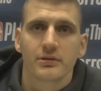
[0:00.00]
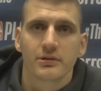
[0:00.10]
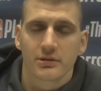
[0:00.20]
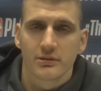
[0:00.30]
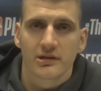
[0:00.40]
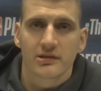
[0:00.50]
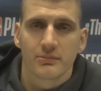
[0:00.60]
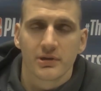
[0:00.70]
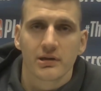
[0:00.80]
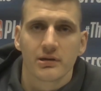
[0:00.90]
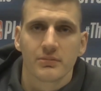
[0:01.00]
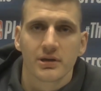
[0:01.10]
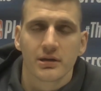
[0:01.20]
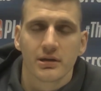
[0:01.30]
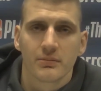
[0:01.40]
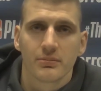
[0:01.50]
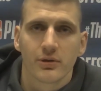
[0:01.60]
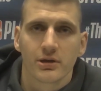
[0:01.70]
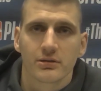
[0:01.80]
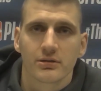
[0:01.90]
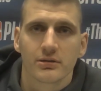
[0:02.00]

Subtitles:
So that's a big point,